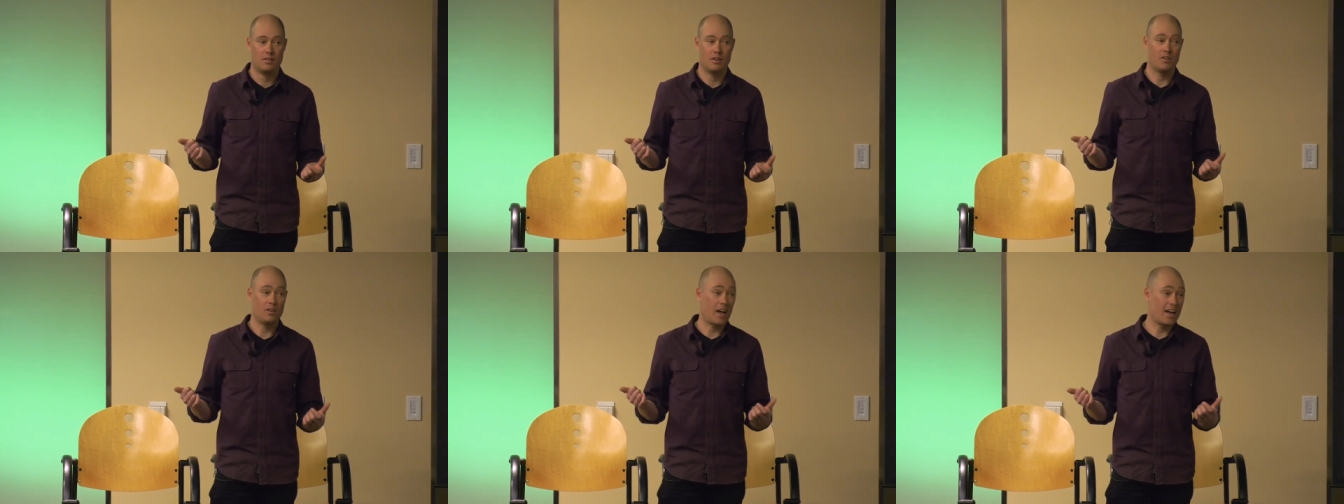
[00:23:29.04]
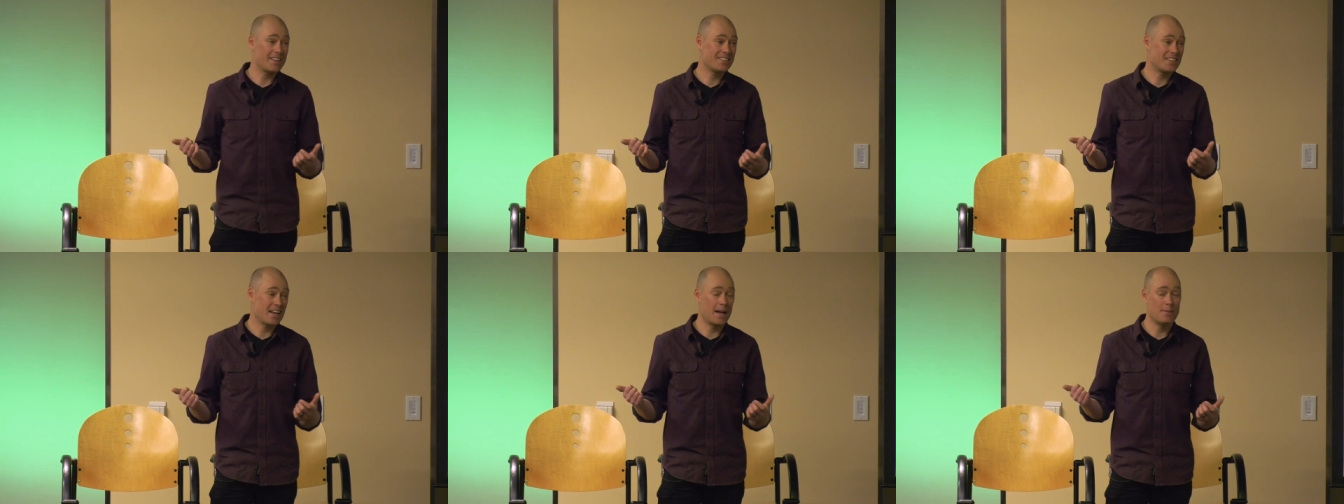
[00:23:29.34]
A
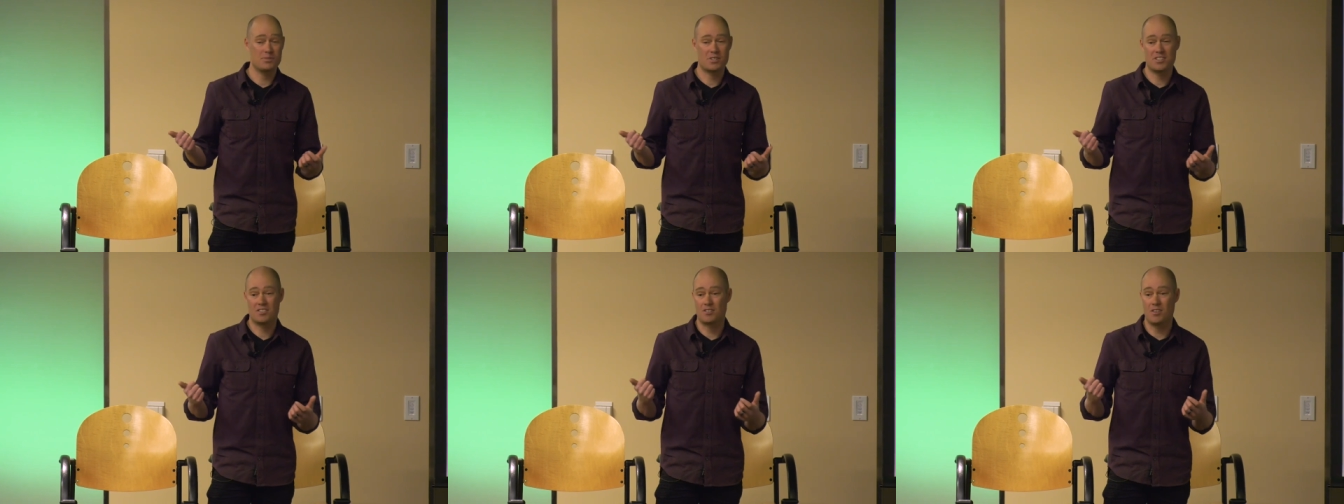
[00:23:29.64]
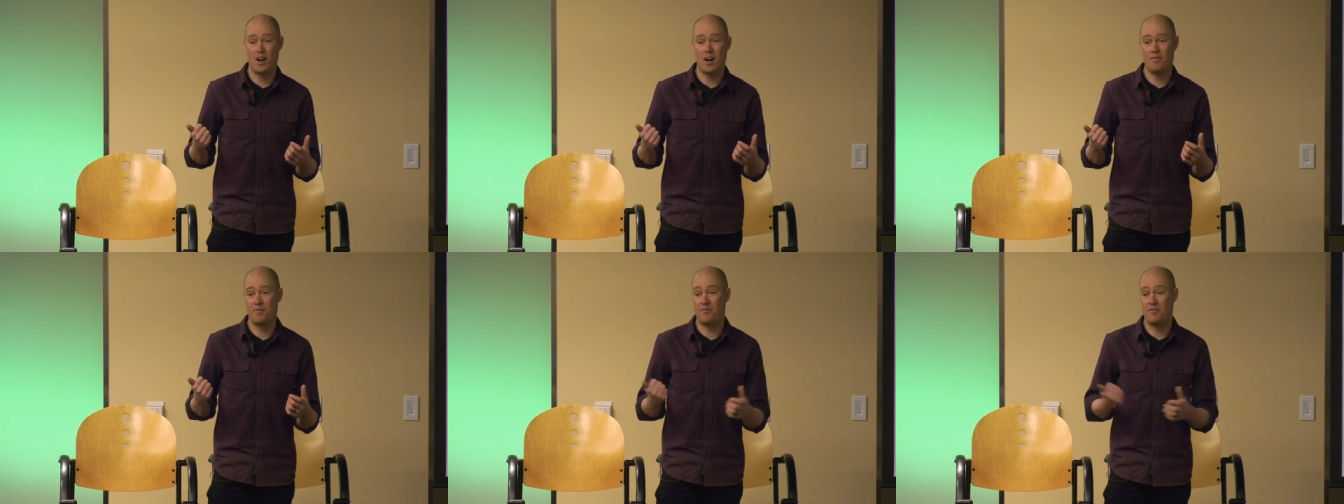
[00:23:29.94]
lot of times it's
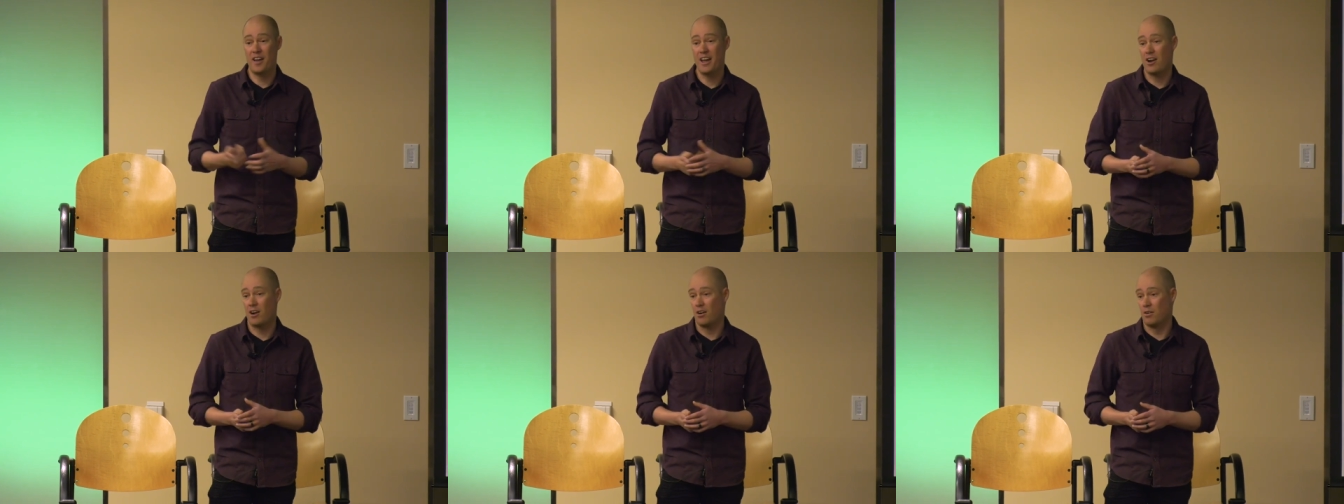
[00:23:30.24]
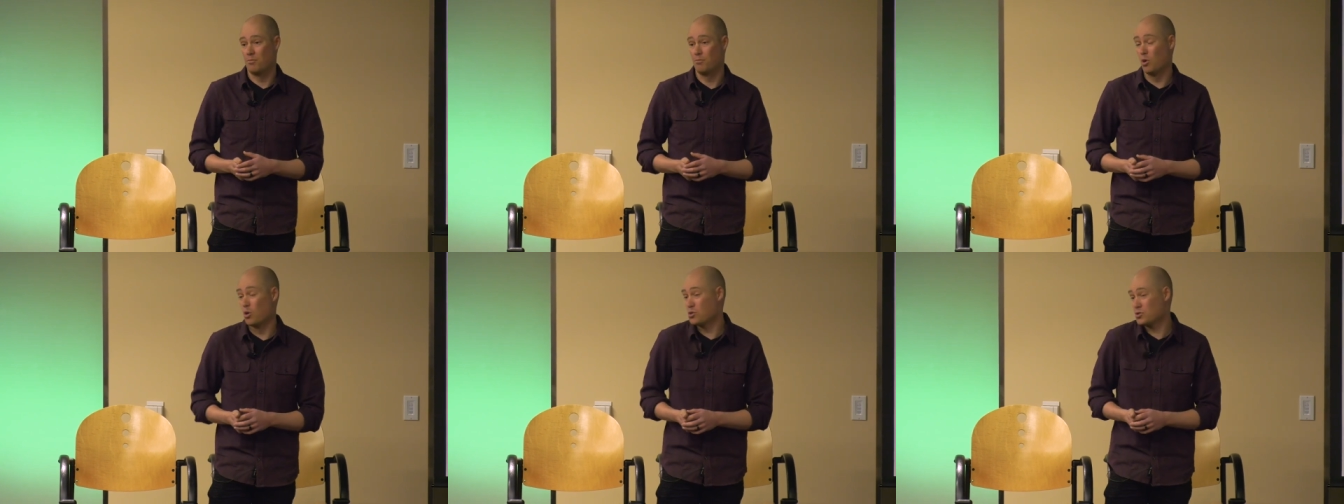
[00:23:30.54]
not
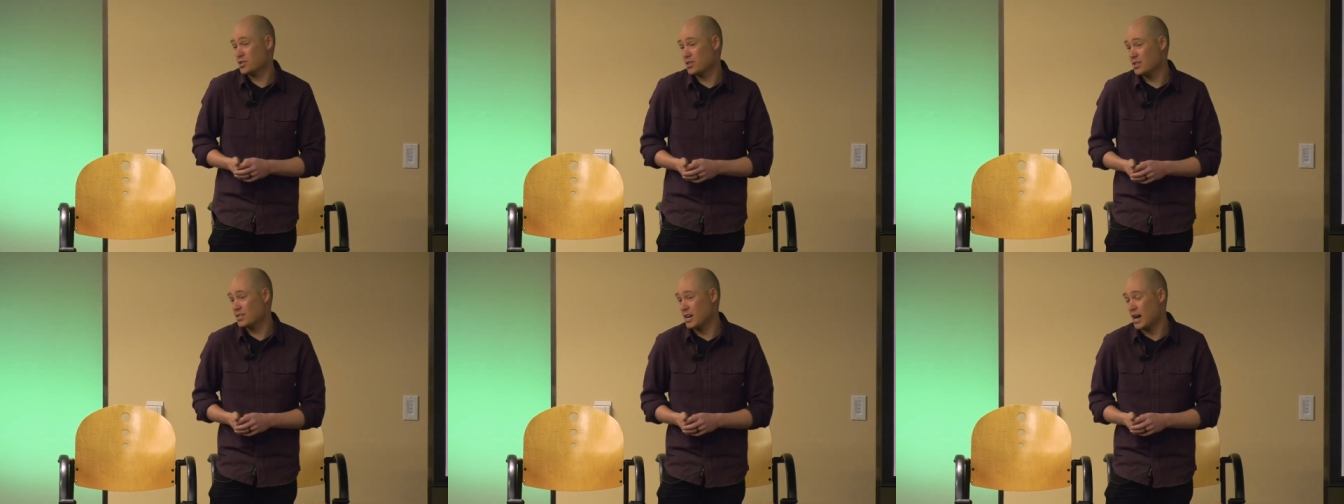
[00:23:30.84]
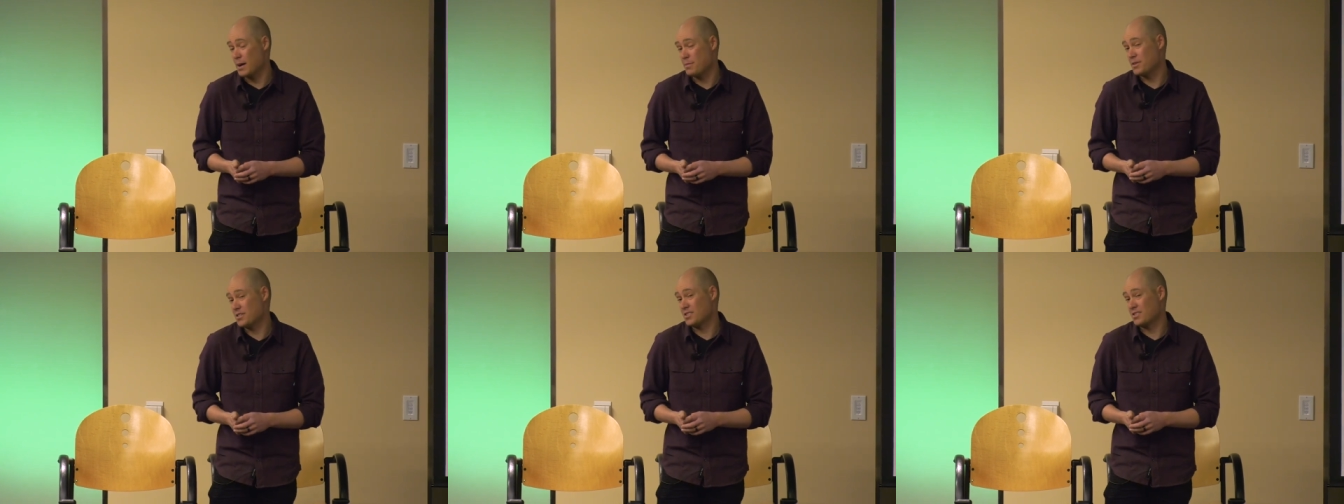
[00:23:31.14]
fair. Most of the
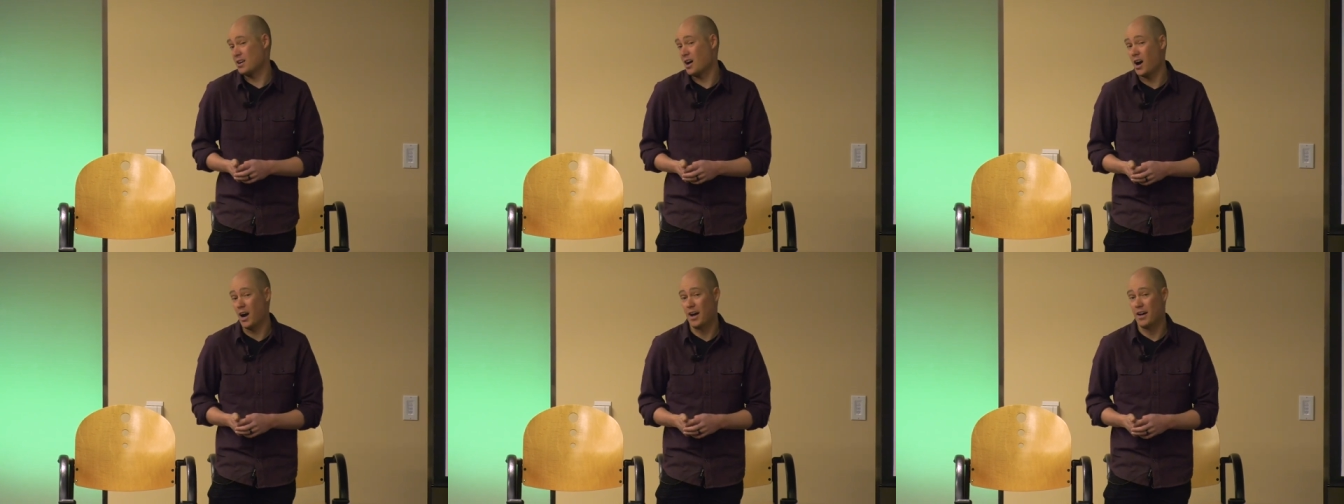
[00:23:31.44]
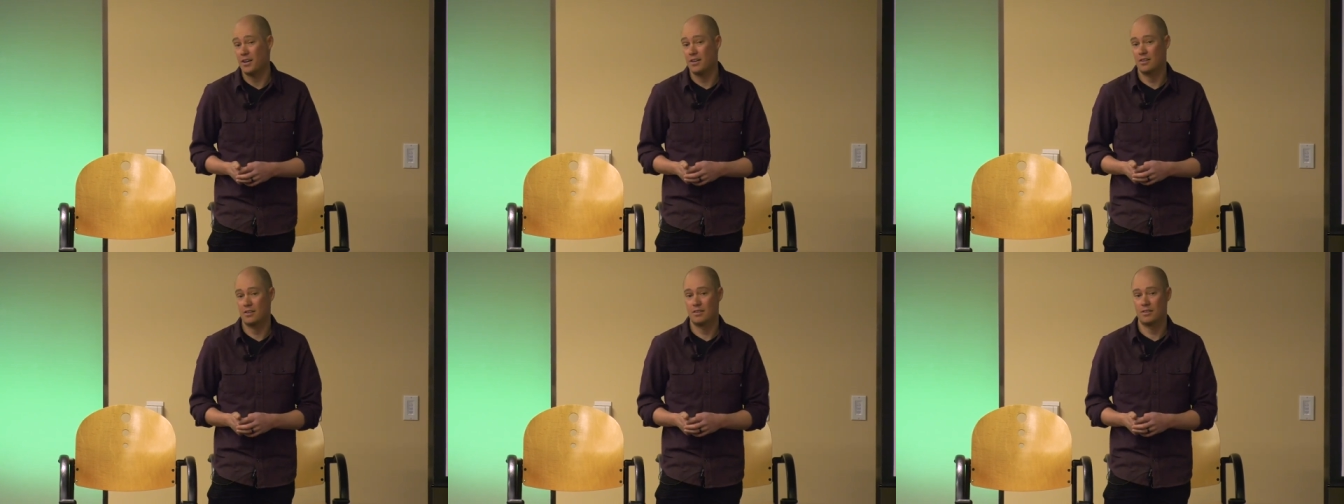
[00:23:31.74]
time it's
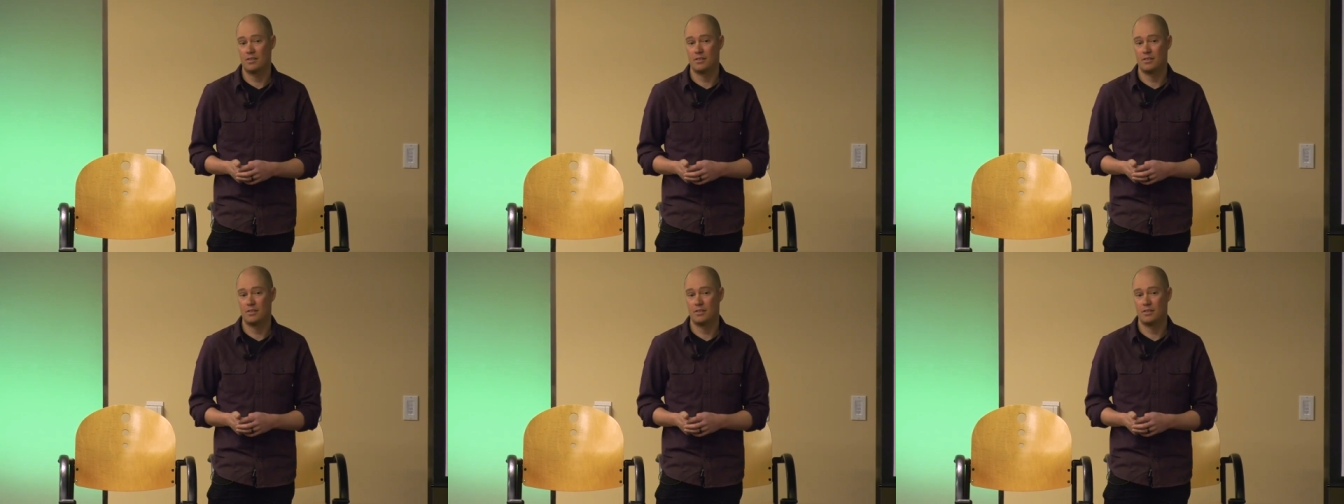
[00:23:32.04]
not.